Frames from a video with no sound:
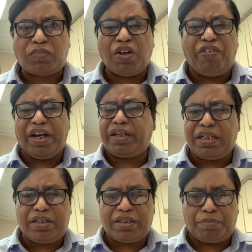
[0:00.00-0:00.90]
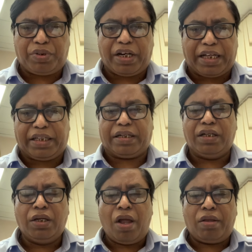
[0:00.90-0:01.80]
Valentine's Day, something like that.
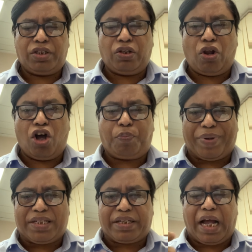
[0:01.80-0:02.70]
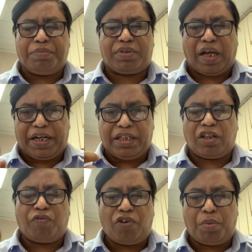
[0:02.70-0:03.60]
So the law prescribes 30th
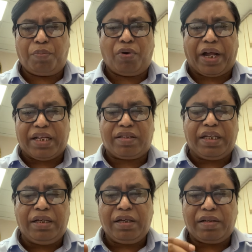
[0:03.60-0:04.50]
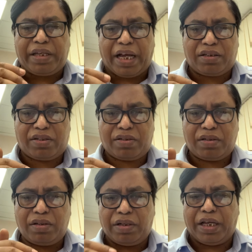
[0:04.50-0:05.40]
of November as the tax
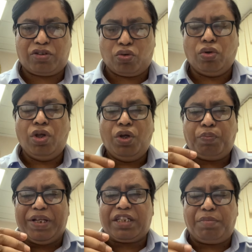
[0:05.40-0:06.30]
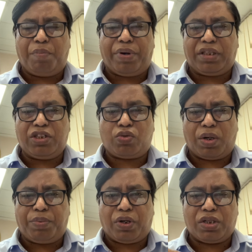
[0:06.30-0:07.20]
day. So please remember this
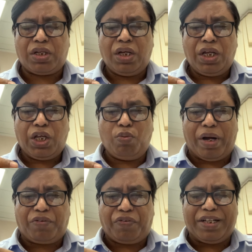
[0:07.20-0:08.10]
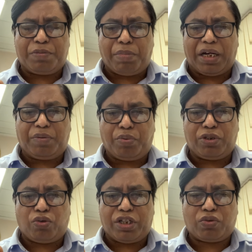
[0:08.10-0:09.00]
one, because you might face multiple
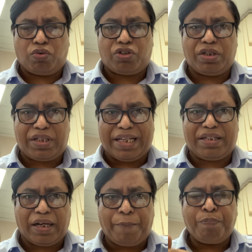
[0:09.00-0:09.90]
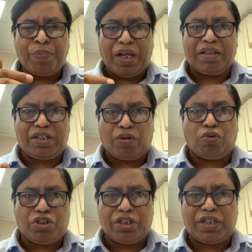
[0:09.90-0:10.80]
choice questions, answer
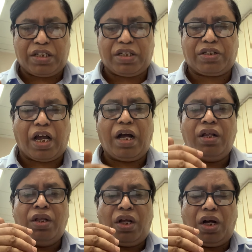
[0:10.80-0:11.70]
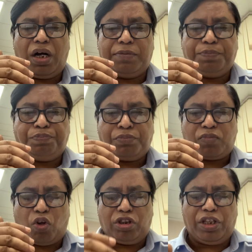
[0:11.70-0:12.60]
questions, etc.
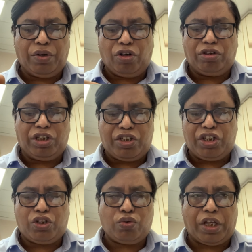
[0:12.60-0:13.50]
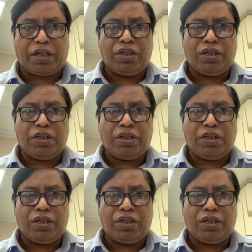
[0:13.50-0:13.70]
On this issue that